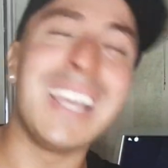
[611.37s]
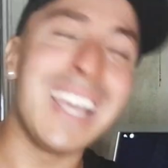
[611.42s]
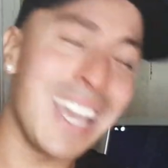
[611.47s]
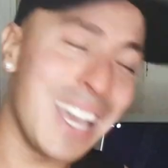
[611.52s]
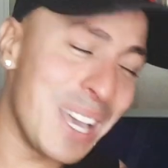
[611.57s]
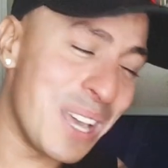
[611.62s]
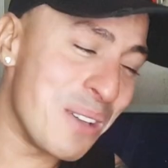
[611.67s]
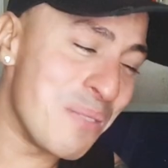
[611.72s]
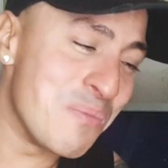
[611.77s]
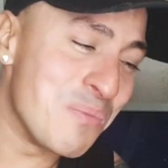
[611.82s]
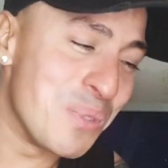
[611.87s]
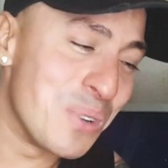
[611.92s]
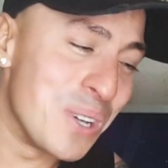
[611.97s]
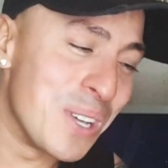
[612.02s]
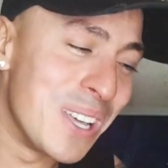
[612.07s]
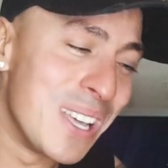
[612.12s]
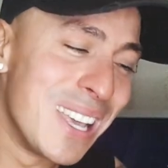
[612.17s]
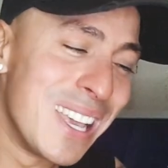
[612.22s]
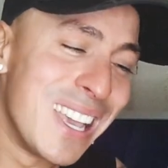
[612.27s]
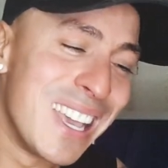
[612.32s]
Um,
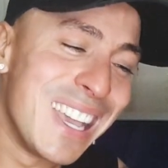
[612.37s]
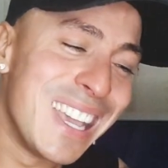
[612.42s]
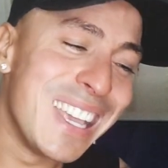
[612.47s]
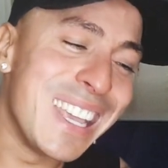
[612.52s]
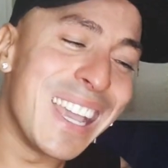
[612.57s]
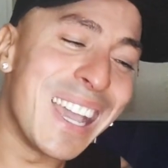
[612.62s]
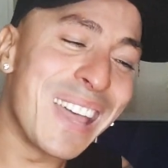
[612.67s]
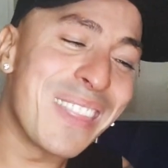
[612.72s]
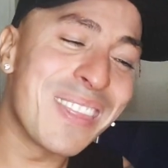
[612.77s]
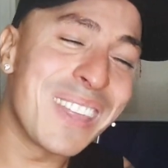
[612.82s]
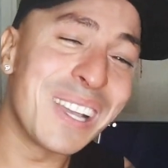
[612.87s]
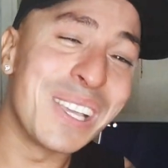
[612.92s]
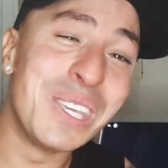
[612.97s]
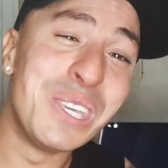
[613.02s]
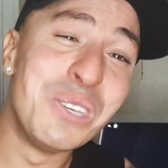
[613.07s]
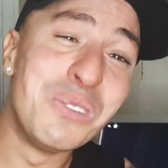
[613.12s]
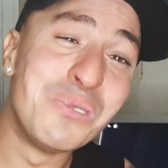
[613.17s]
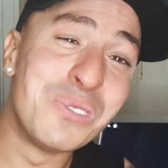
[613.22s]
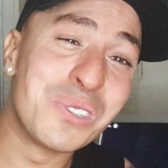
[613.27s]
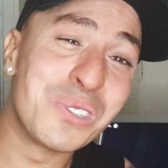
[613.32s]
but yeah,
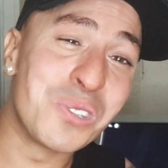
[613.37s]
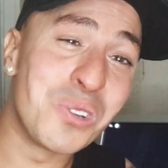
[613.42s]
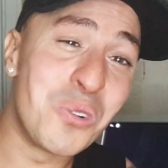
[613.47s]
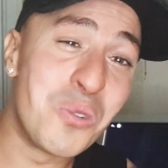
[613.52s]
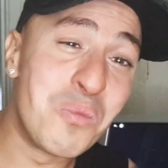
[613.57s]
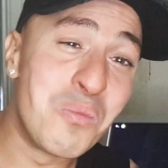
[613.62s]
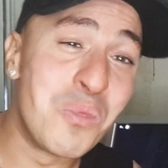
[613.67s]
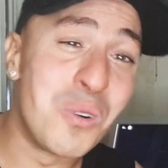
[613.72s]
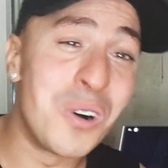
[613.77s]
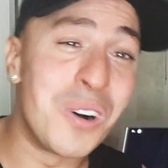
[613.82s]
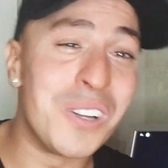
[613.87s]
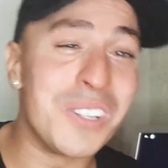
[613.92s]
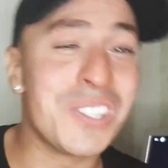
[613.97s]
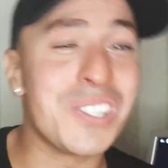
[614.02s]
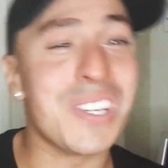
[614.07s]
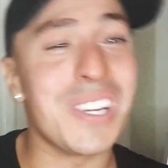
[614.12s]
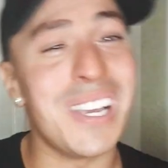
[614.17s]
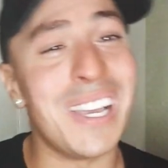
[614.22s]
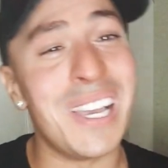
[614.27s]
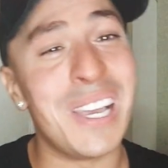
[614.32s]
thank you so
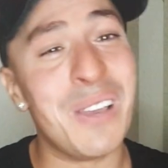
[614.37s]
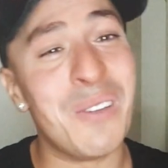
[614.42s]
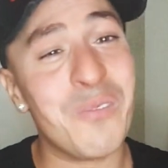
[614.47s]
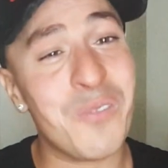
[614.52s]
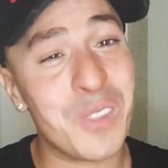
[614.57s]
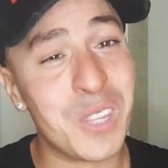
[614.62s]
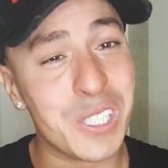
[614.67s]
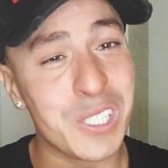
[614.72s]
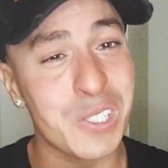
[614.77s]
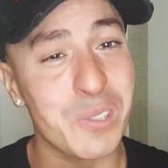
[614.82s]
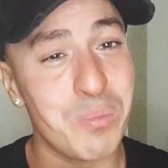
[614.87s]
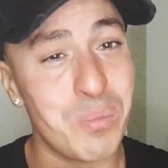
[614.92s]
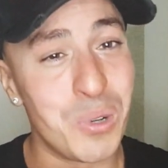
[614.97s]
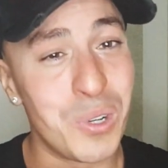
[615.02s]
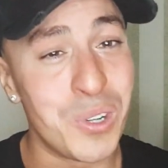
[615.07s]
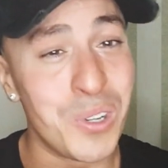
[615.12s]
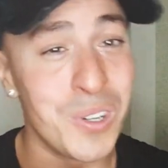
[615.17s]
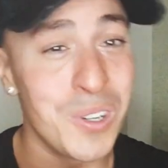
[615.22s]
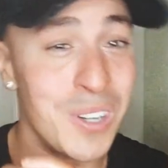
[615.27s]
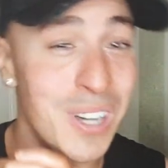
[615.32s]
much um, for the
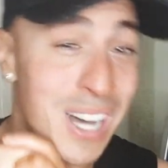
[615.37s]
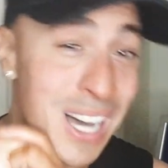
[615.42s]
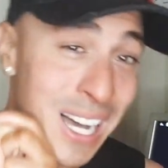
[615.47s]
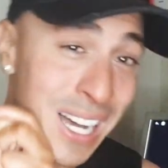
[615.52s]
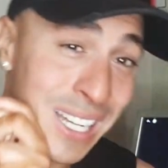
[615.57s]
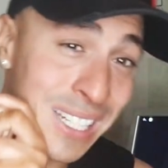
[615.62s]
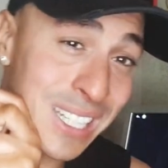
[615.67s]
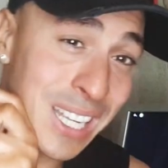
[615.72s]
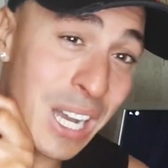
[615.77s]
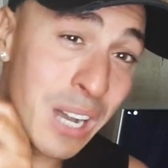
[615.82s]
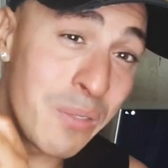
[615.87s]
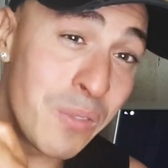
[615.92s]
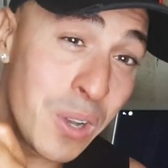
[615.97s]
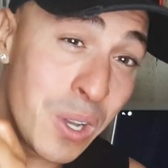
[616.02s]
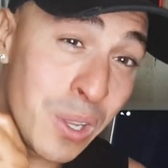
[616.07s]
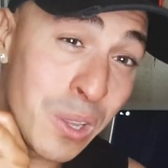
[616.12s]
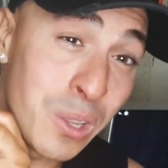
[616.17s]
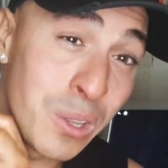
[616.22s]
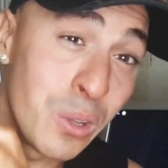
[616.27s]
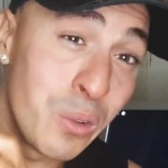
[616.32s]
support and have
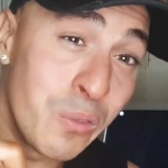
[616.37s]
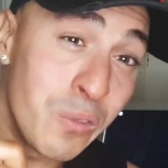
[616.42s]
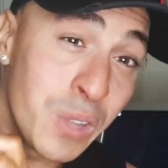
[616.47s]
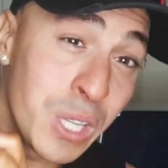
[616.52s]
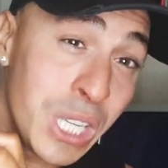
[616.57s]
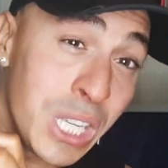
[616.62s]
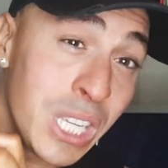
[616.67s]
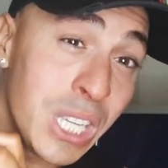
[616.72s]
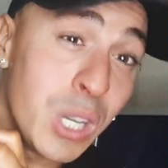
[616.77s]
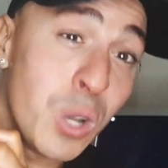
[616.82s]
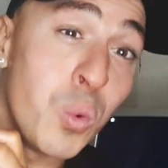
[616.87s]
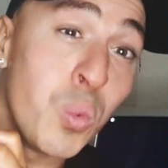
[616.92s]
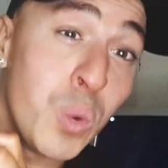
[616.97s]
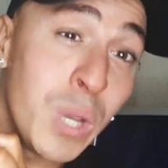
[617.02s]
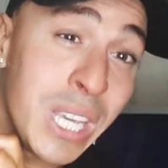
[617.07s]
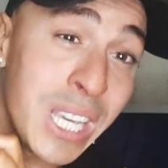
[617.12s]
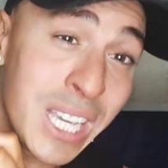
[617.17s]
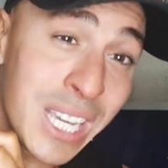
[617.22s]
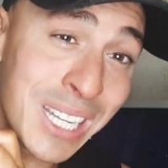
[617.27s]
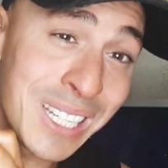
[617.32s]
a lovely
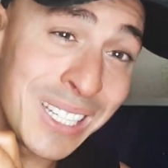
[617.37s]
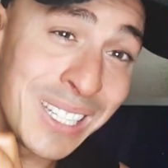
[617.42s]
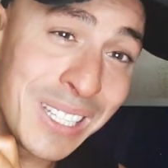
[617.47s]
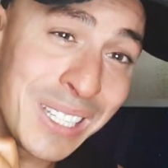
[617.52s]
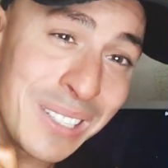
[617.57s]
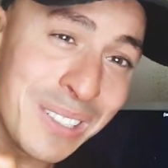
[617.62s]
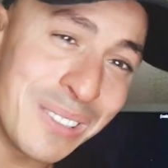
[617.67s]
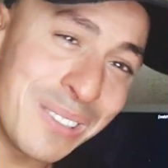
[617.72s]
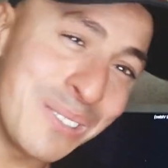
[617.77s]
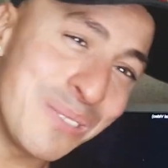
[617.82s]
weekend.